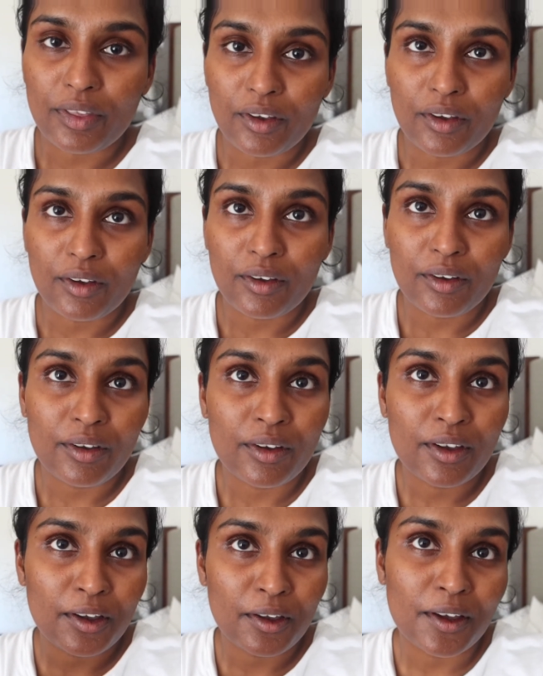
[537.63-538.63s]
the
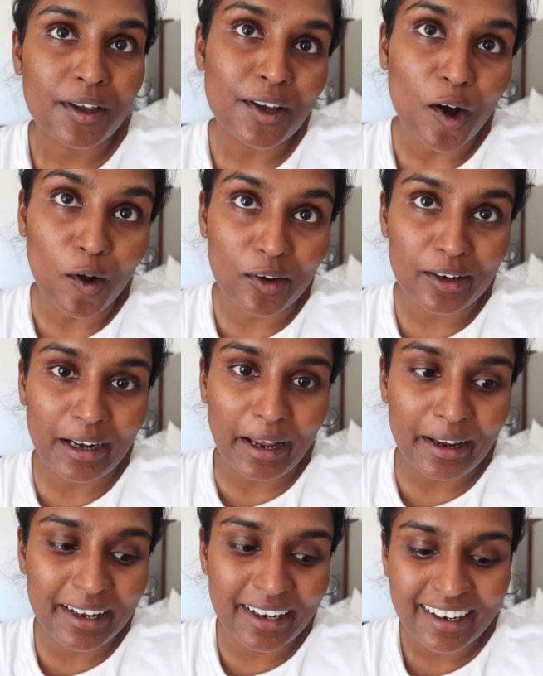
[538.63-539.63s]

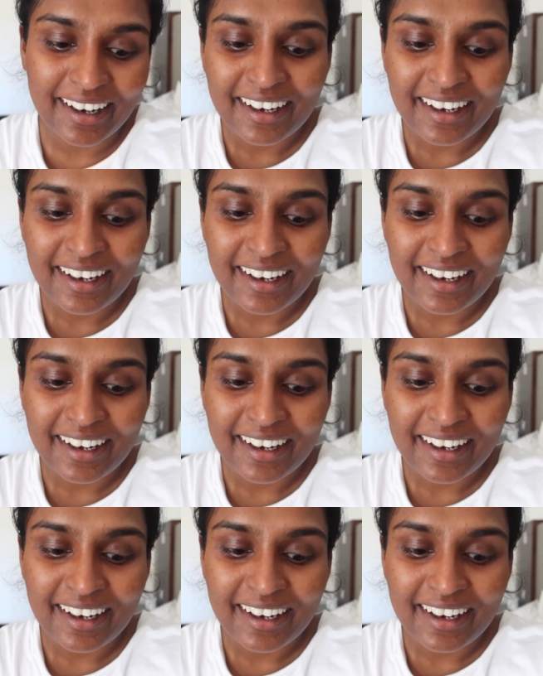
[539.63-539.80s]
holiday.